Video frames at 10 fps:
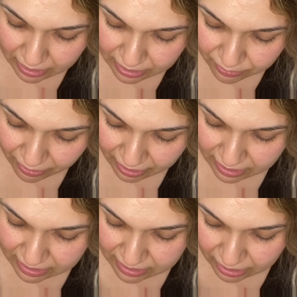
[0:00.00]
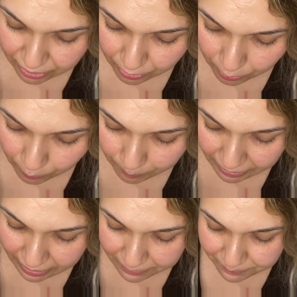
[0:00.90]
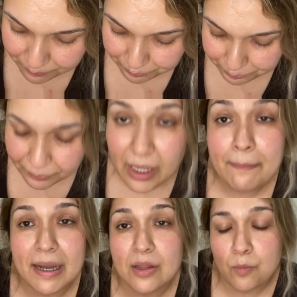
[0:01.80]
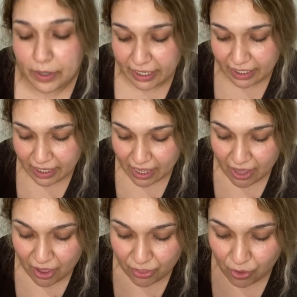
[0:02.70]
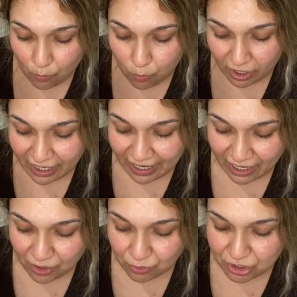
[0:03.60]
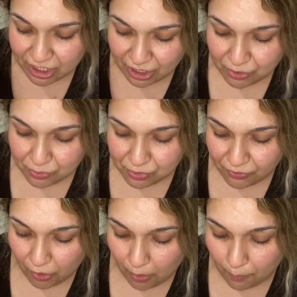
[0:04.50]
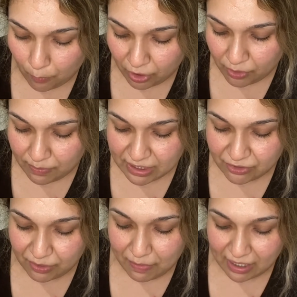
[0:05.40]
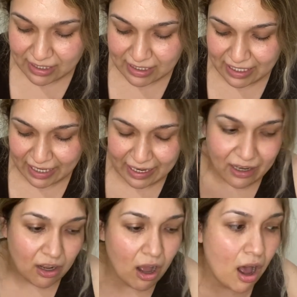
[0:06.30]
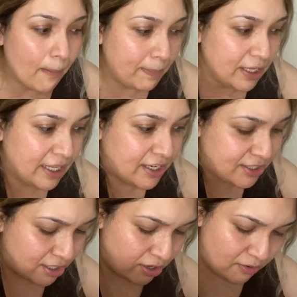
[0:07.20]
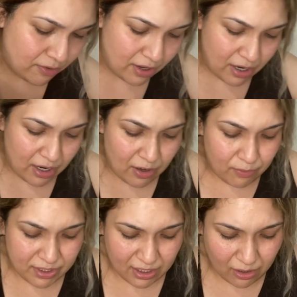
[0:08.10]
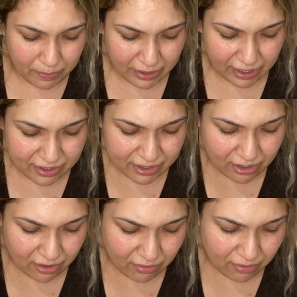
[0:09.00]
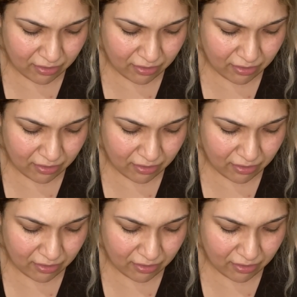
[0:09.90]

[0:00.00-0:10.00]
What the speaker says: crack this sucker open. And by the way, the one I usually use from one of the mystery boxes that I got a couple of years ago. Was it a couple of years ago?